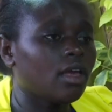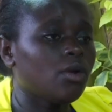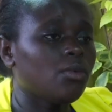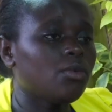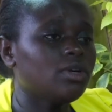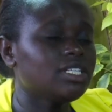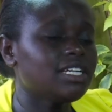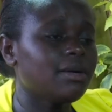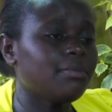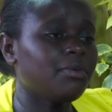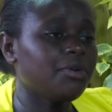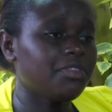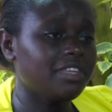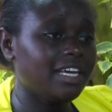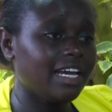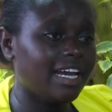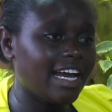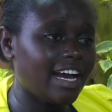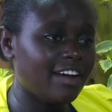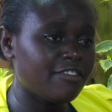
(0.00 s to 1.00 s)
What about
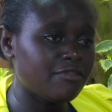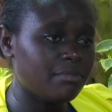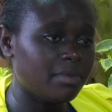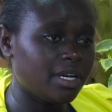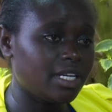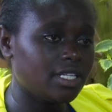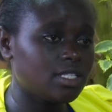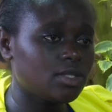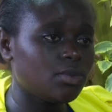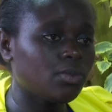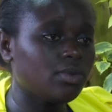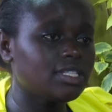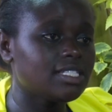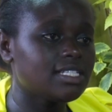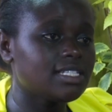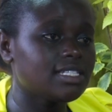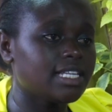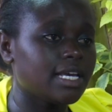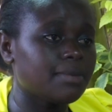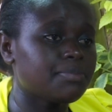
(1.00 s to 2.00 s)
the government? What
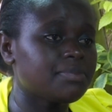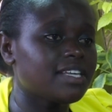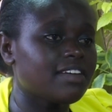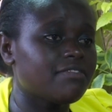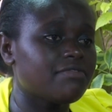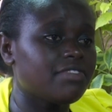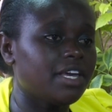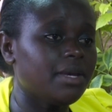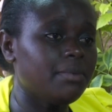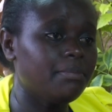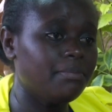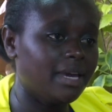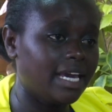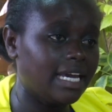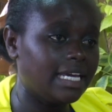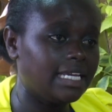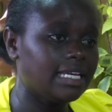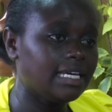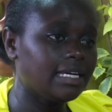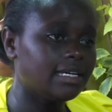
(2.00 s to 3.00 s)
steps have they made?